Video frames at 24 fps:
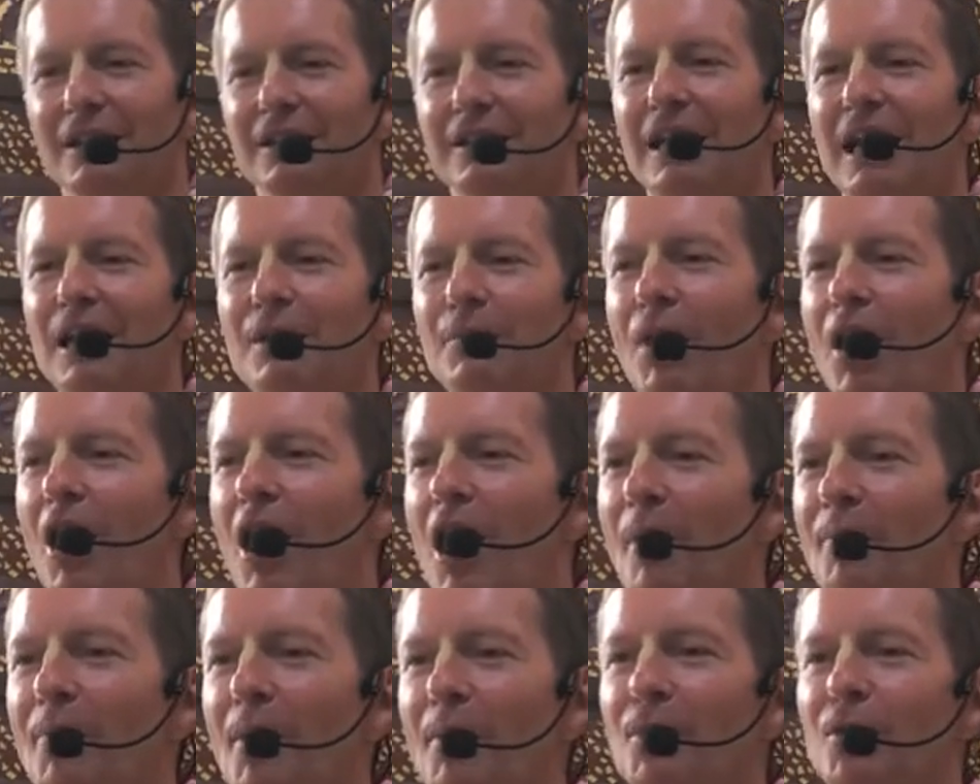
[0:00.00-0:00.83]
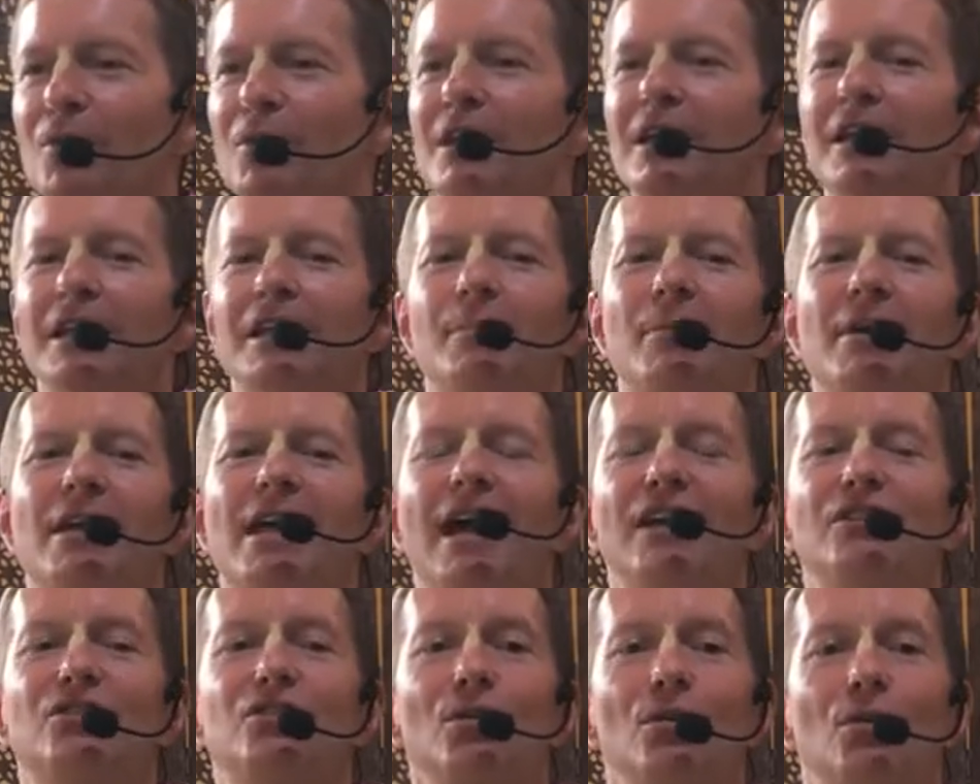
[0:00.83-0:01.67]
Then Mahaprabhu, he
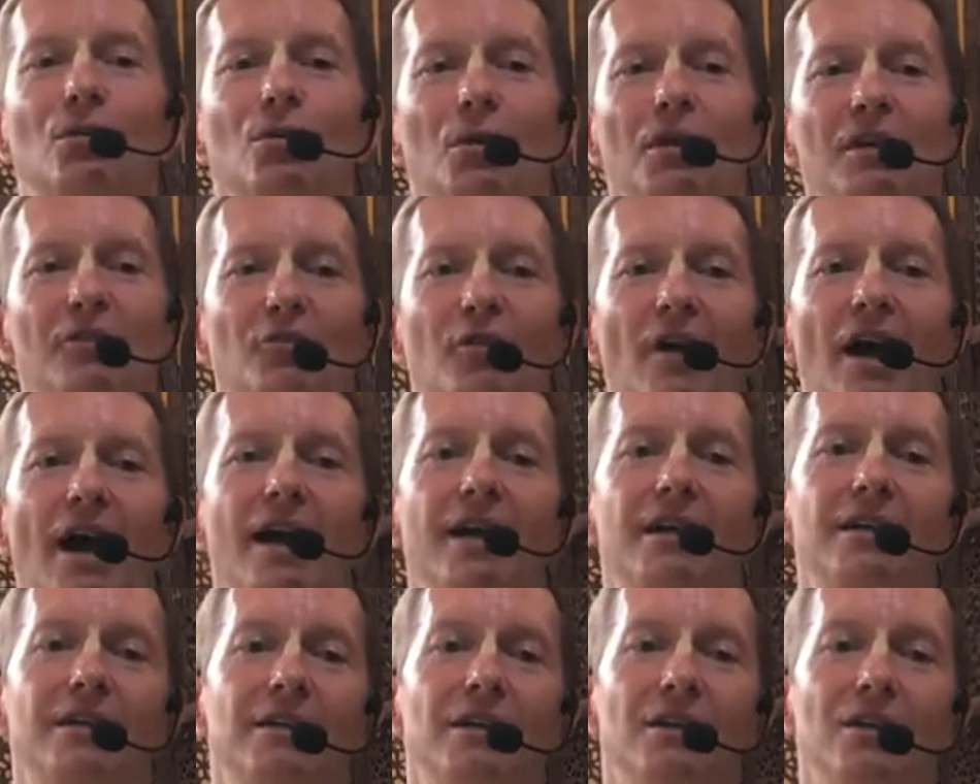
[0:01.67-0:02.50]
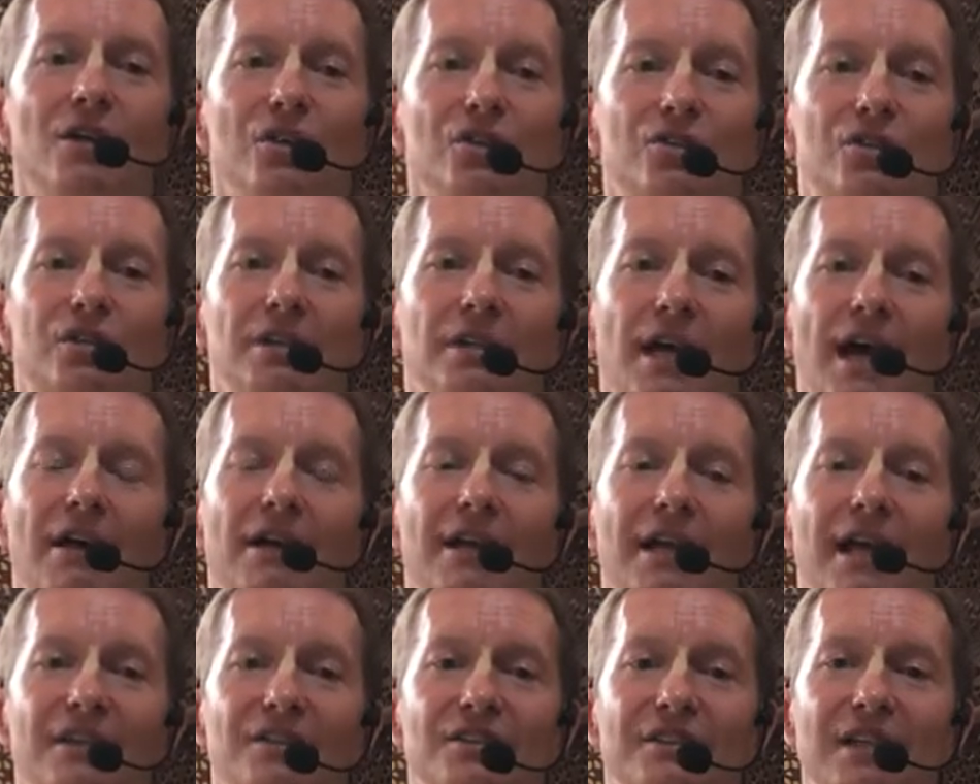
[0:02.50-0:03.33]
began to glorify Srila
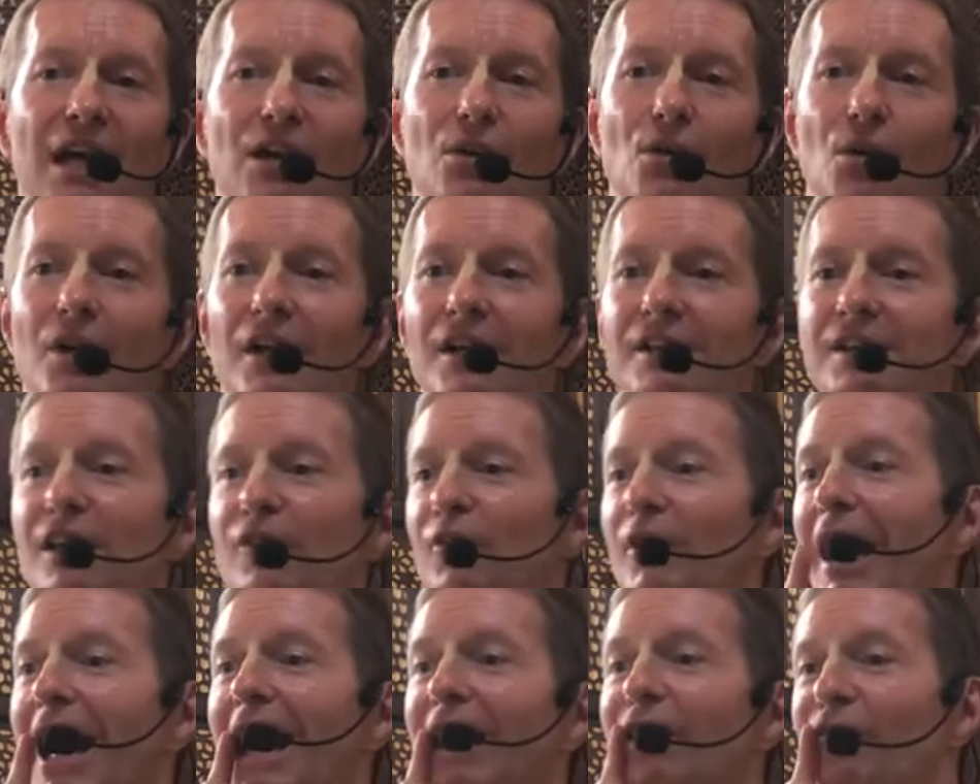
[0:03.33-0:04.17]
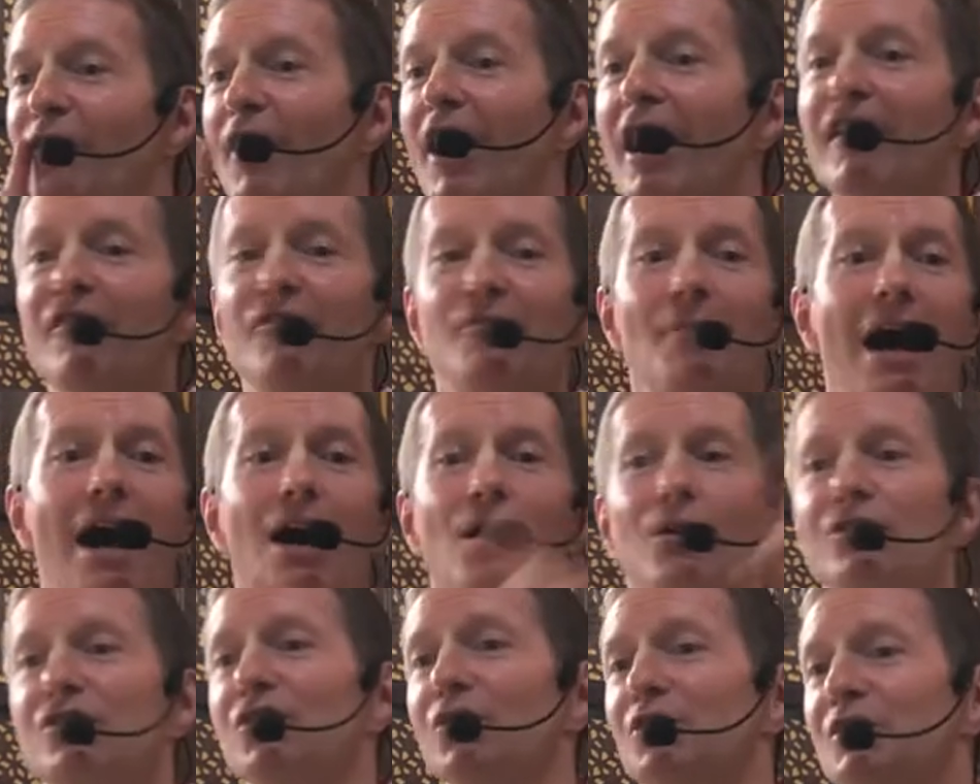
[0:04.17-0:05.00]
Haridas Thakur as if he had five
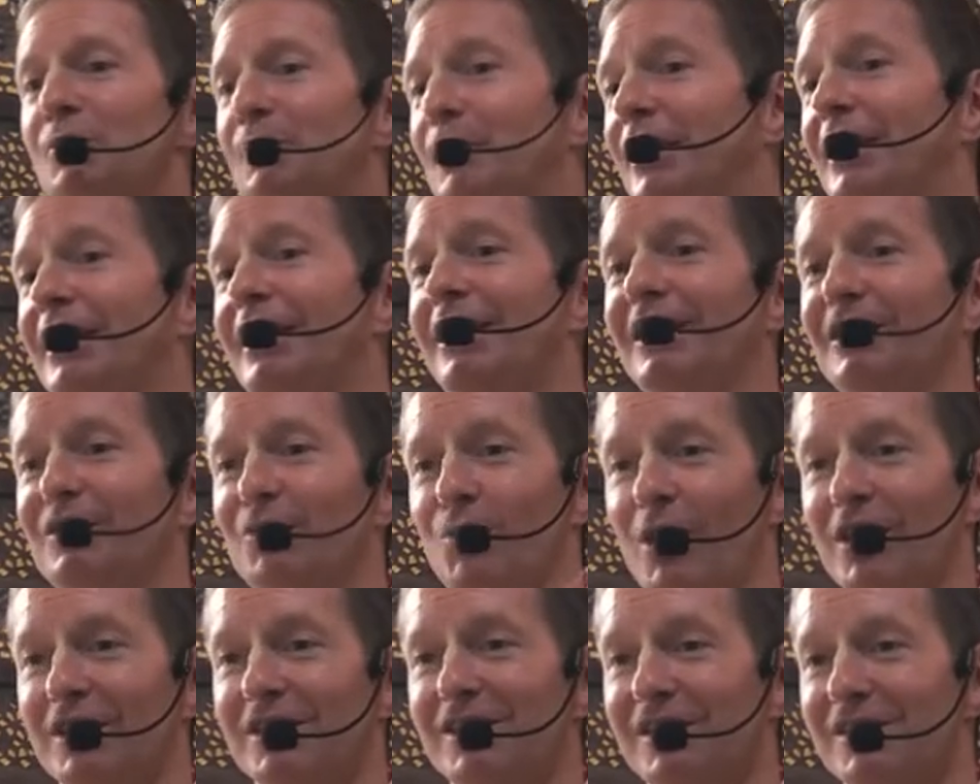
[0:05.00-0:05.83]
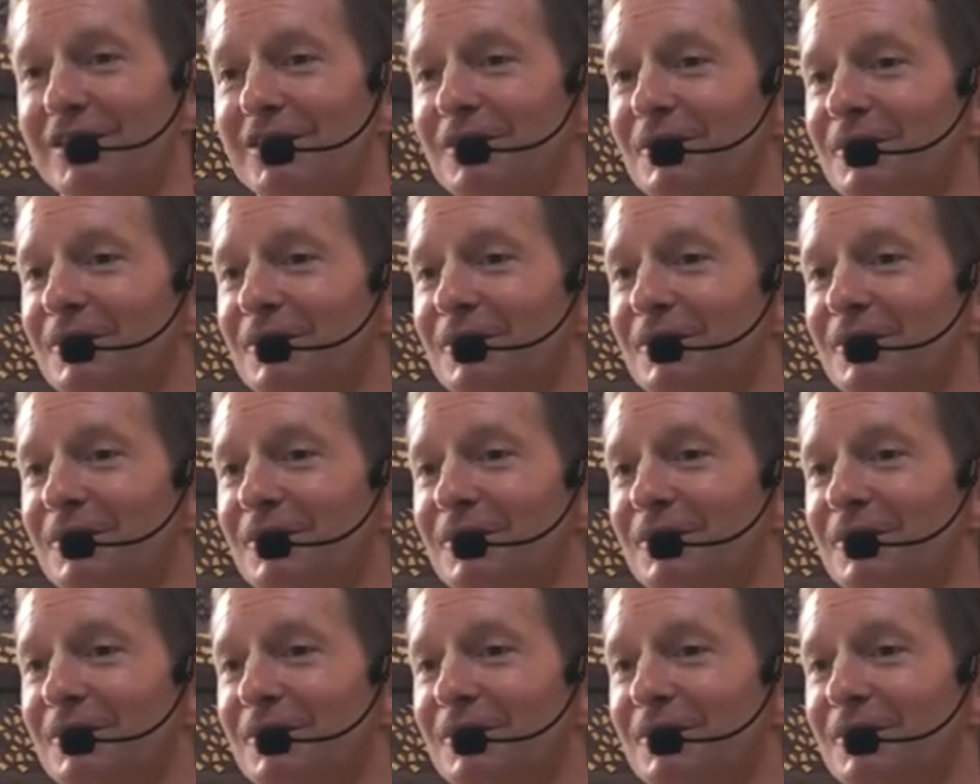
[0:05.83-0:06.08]
mouths all speaking at once.